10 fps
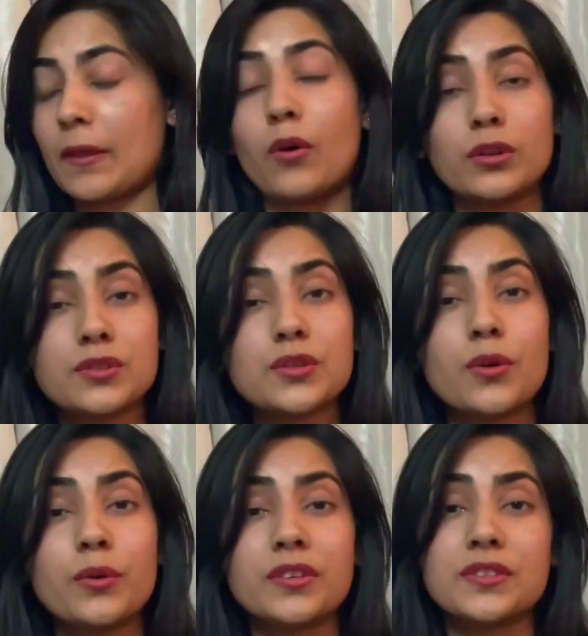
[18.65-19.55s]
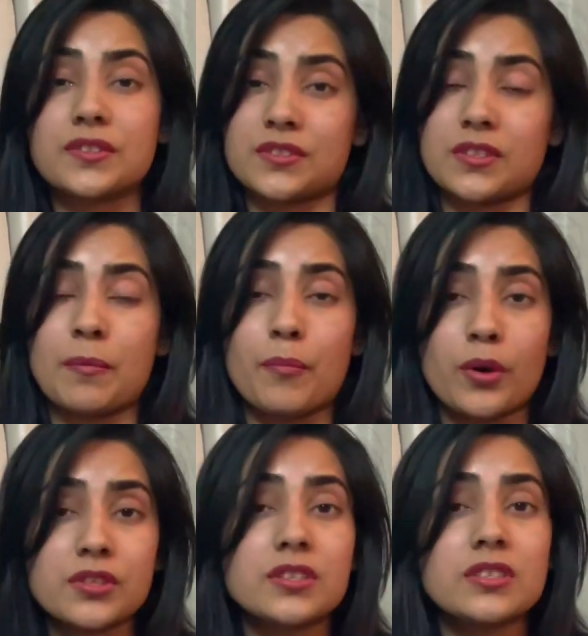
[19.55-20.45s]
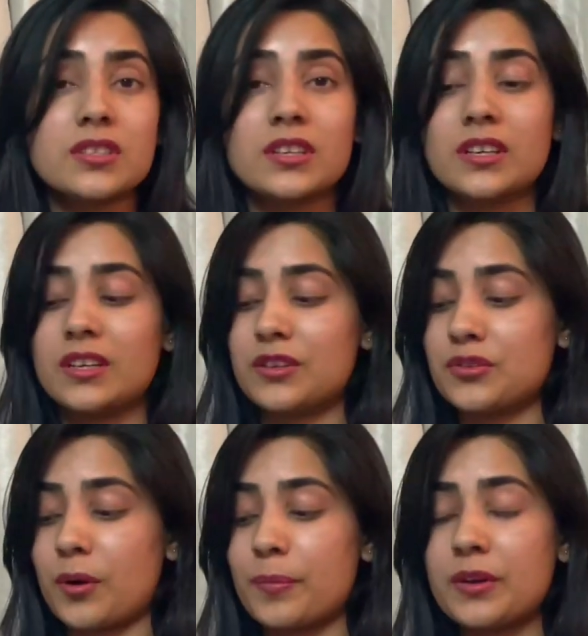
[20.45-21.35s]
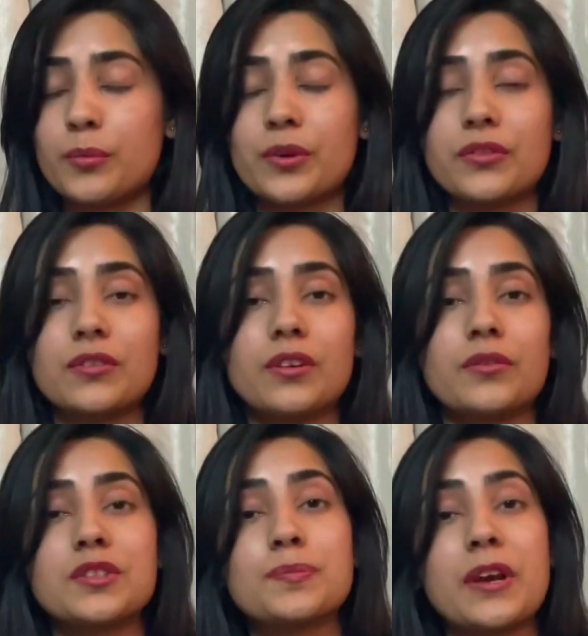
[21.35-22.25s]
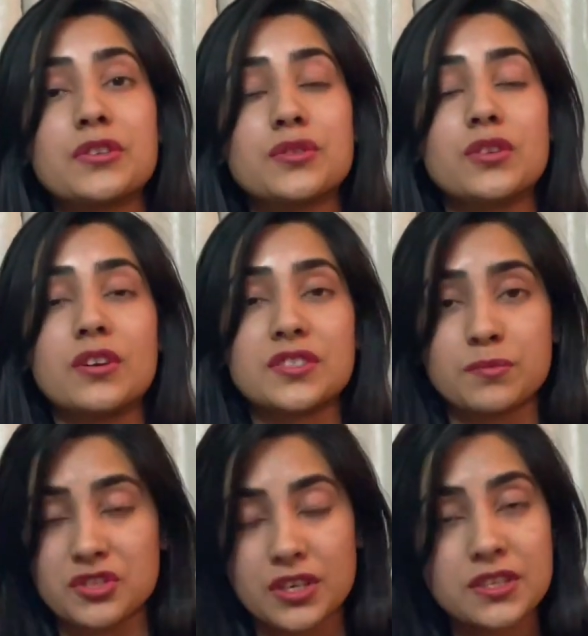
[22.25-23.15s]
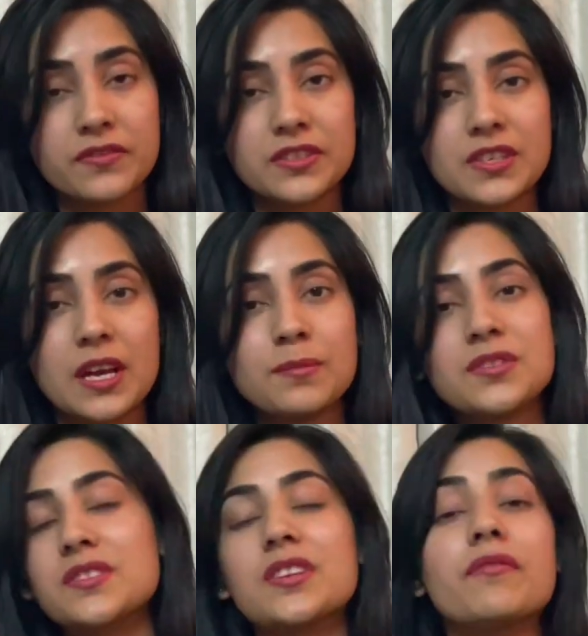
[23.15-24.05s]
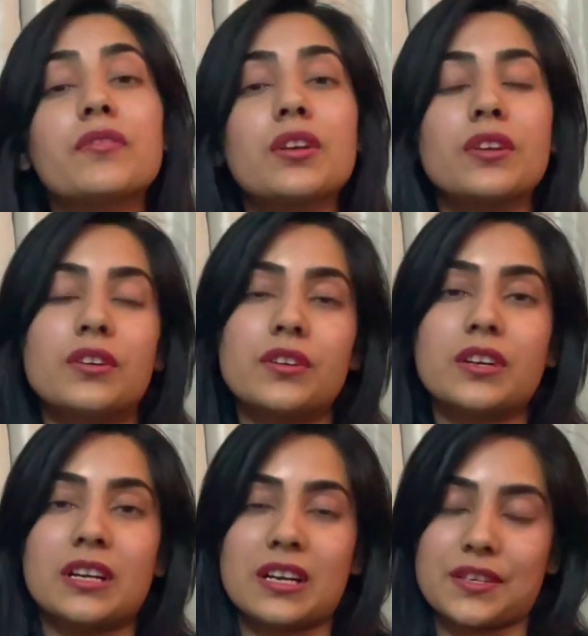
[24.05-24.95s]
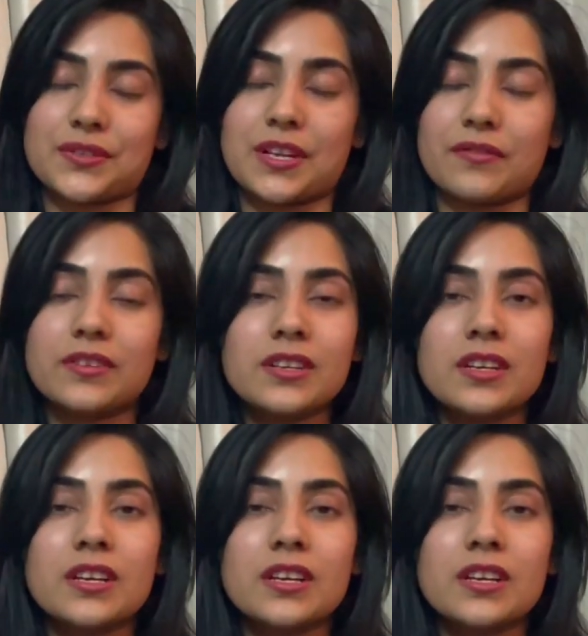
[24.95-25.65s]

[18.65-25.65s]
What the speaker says: Also, it is important topic with respect to your subjective exams, as every year in class 11,